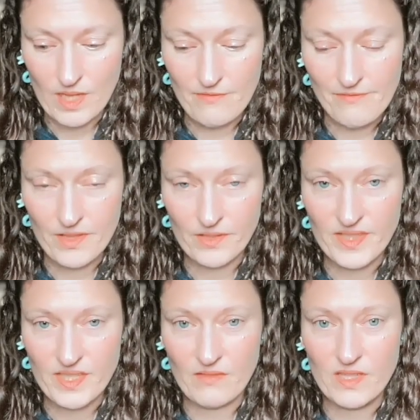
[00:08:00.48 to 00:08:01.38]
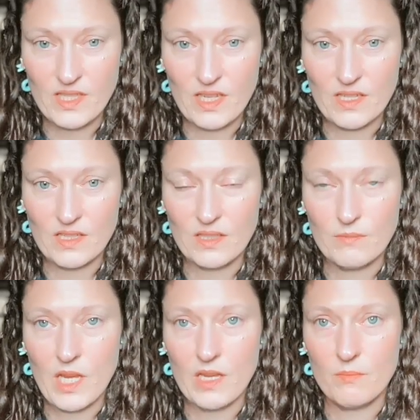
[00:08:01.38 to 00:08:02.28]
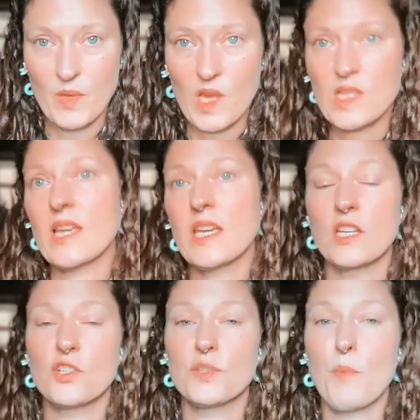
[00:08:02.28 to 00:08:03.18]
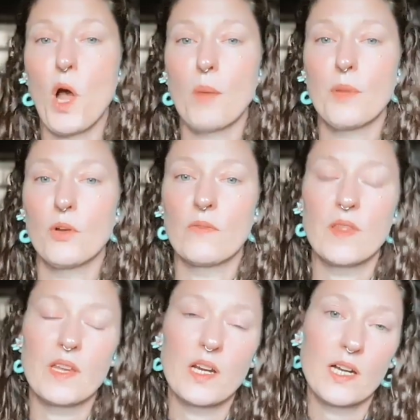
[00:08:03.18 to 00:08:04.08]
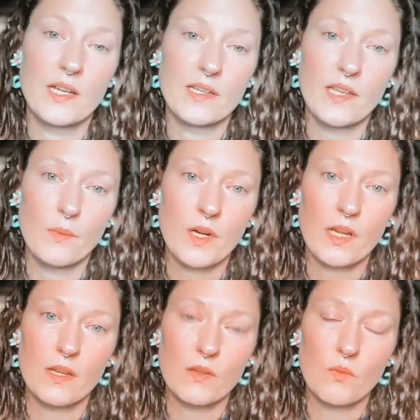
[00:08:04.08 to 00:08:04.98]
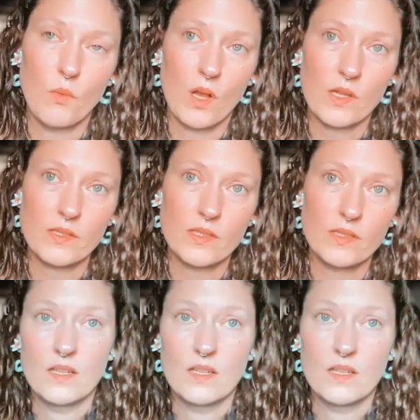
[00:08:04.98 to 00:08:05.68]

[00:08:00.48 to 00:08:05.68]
it feels devastating to me because I can't just pop over there and get what I want.